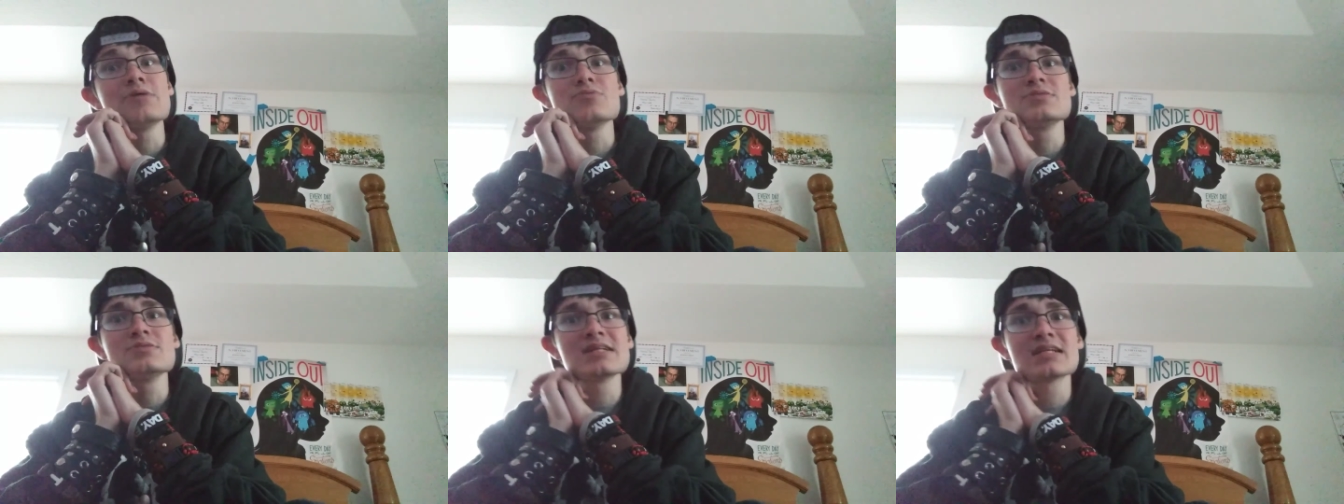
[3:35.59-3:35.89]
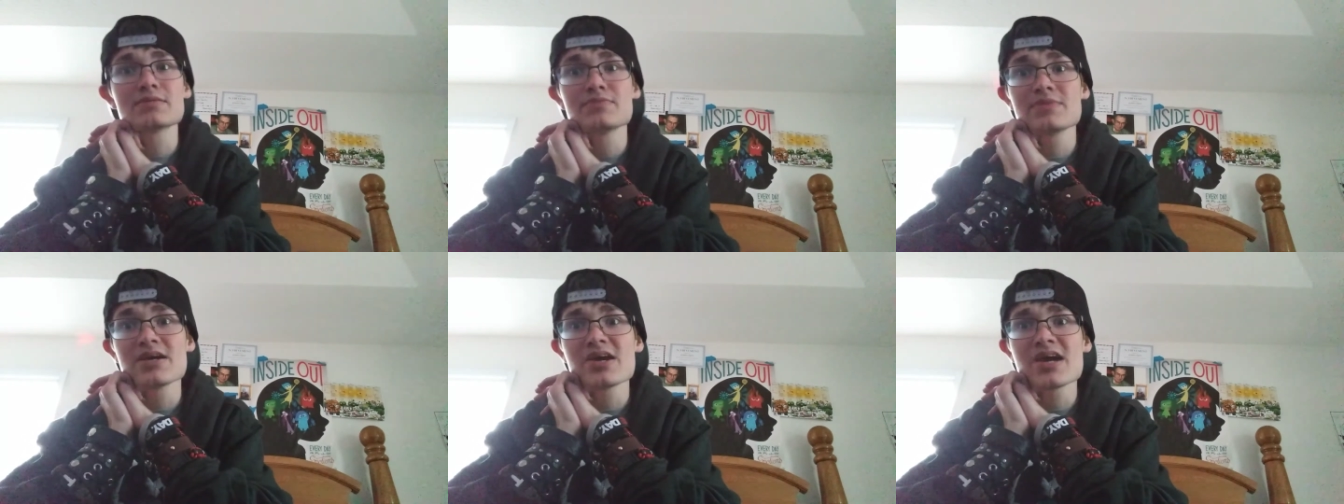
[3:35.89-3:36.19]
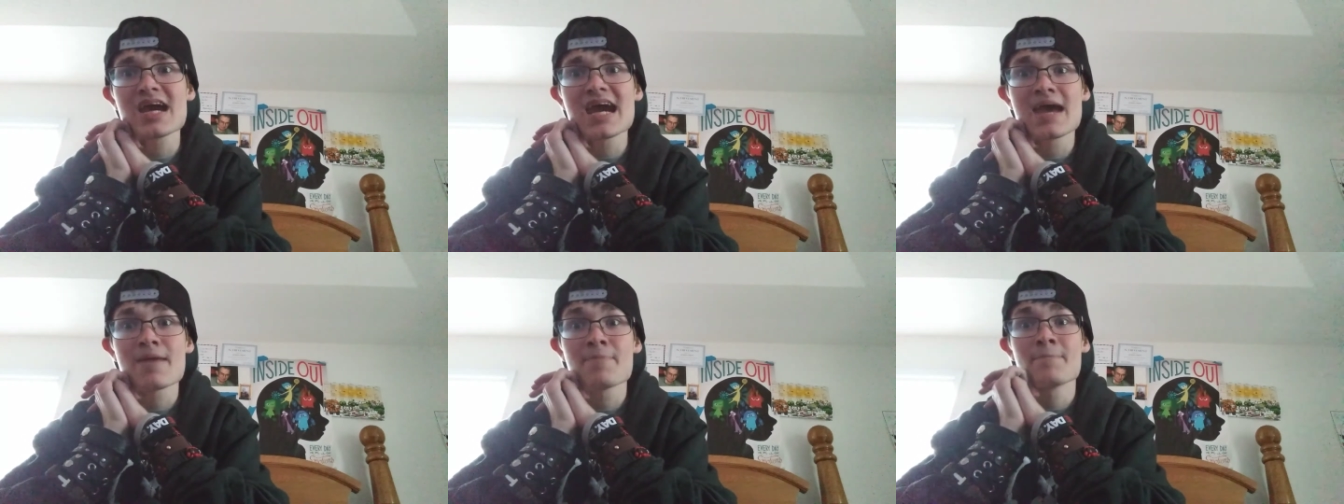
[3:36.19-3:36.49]
was six
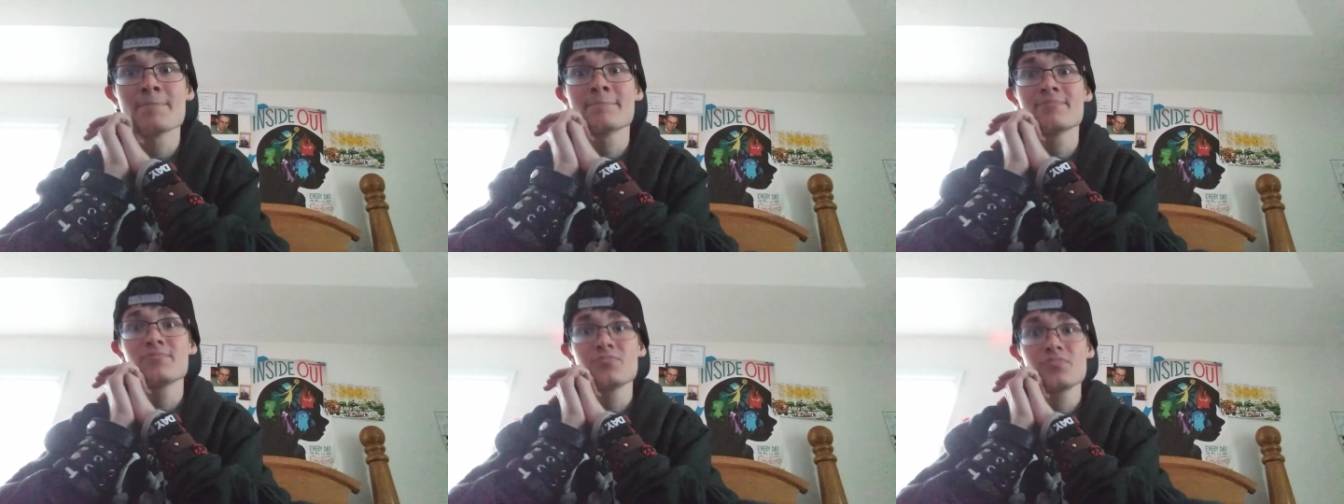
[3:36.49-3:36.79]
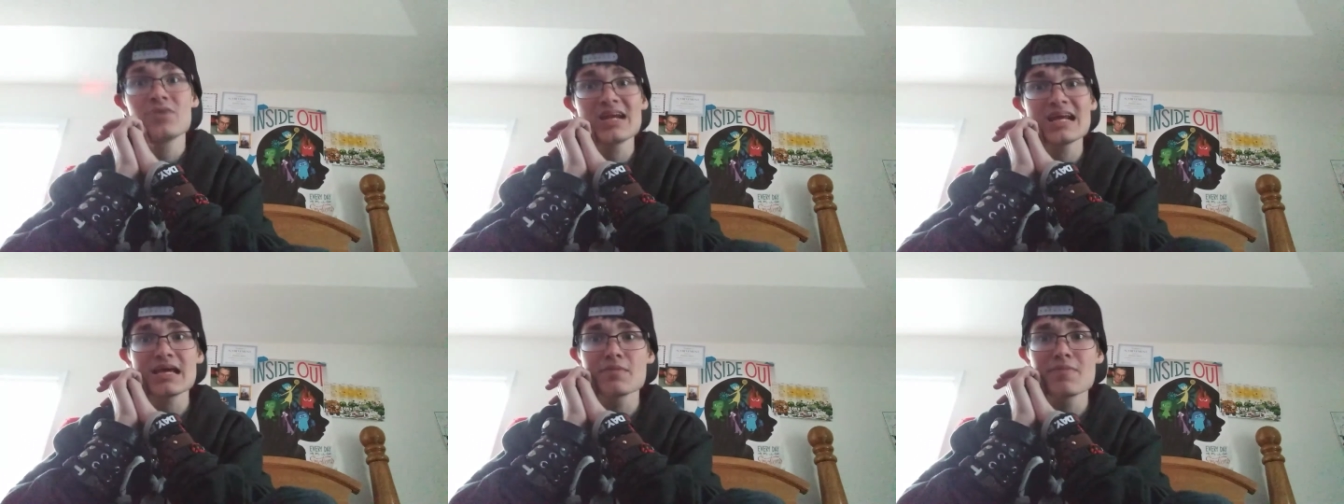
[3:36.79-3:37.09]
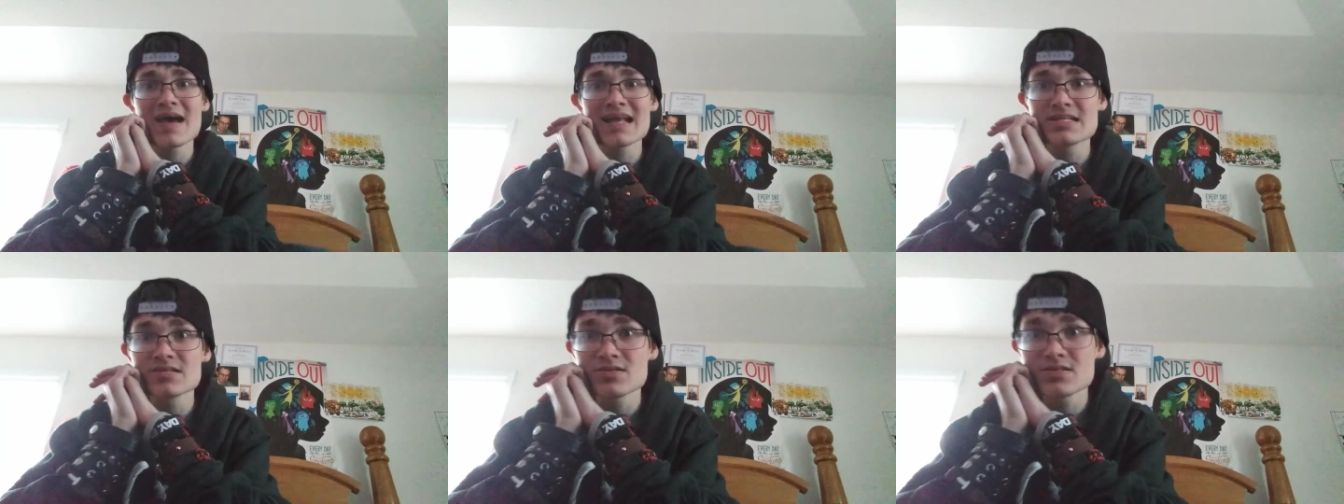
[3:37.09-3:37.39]
period. We didn't get
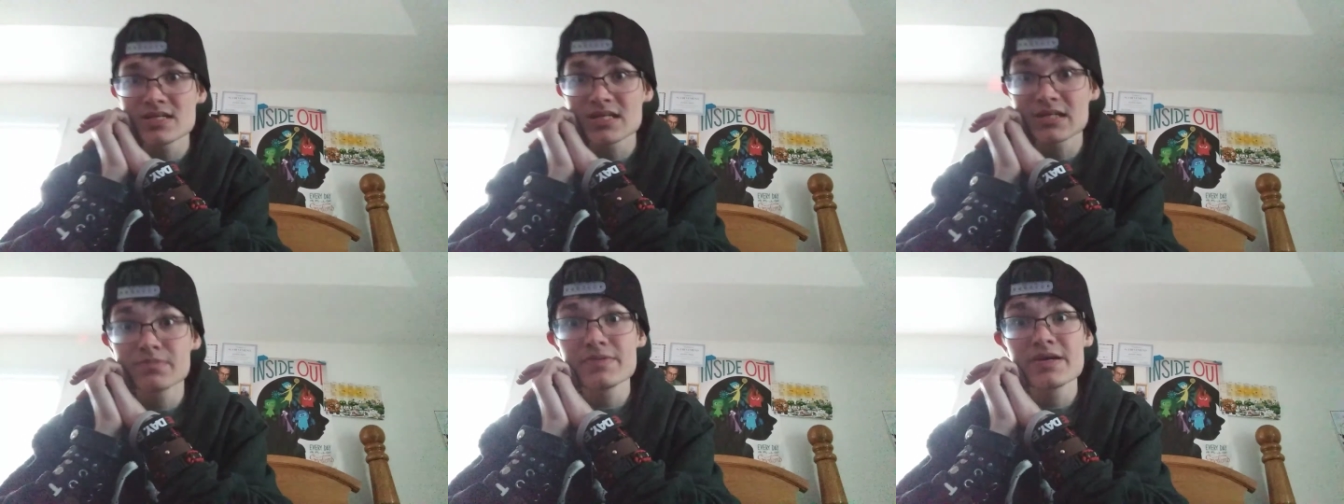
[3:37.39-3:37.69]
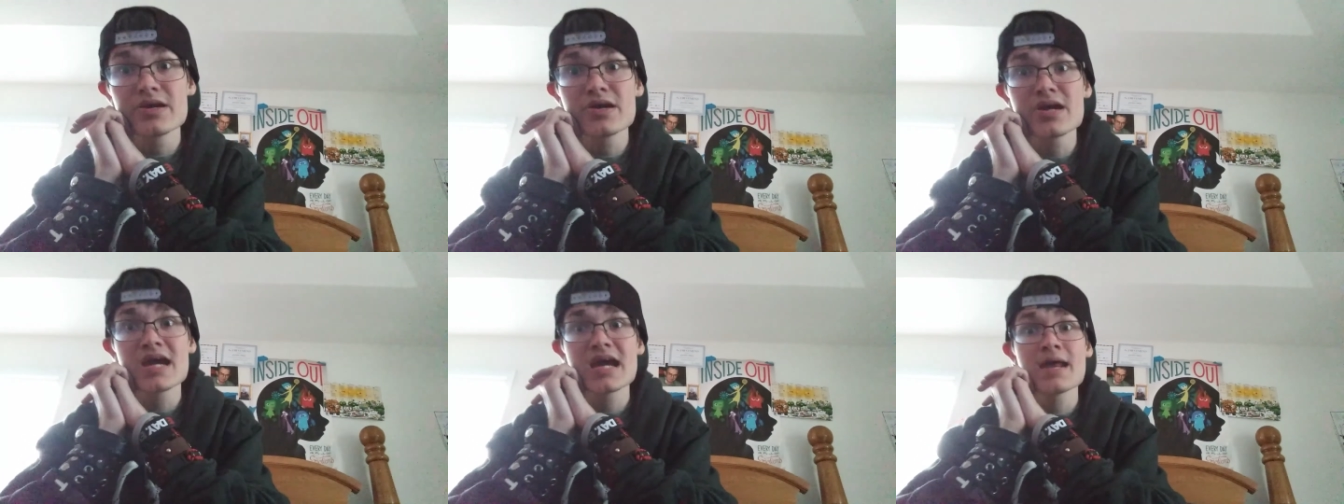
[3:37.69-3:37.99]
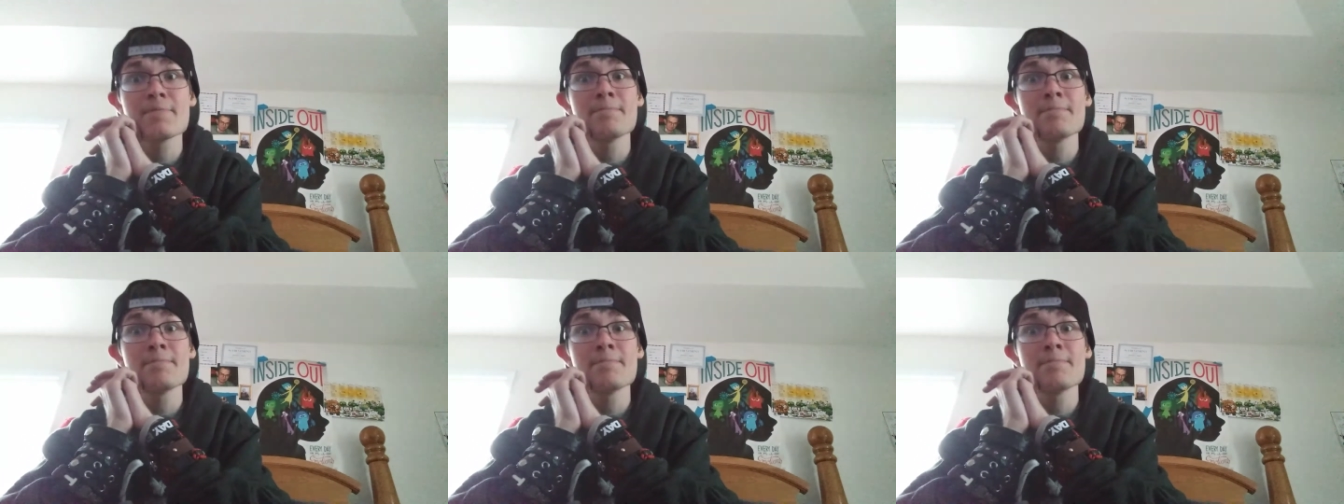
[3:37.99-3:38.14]
back till six period.